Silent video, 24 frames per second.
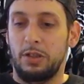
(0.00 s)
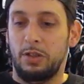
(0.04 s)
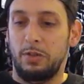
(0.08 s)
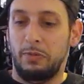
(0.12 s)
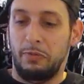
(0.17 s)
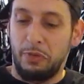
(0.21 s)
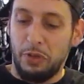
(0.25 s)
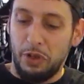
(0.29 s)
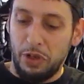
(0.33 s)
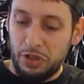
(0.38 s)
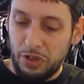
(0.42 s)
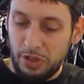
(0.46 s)

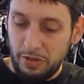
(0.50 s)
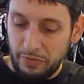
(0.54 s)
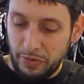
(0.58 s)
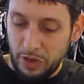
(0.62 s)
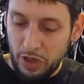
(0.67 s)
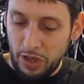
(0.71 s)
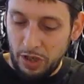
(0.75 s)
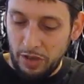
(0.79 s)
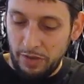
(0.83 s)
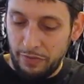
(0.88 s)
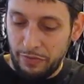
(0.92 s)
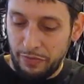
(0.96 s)
first of
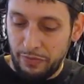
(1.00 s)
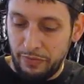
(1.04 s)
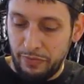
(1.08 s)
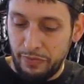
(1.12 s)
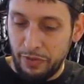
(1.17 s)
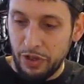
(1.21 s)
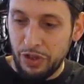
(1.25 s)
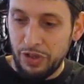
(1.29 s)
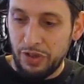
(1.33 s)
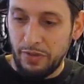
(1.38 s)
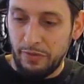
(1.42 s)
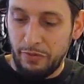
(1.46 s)
all,
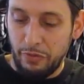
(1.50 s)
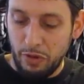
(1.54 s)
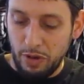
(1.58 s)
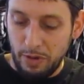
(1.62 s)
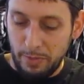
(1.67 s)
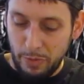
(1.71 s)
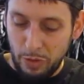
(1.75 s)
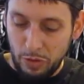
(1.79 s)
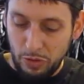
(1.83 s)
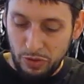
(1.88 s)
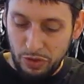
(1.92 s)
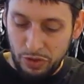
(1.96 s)
first and
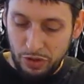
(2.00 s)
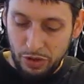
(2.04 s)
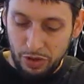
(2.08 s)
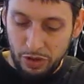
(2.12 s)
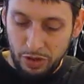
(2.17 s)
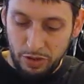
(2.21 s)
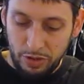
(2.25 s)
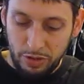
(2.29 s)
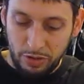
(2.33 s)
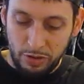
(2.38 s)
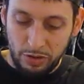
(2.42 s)
foremost,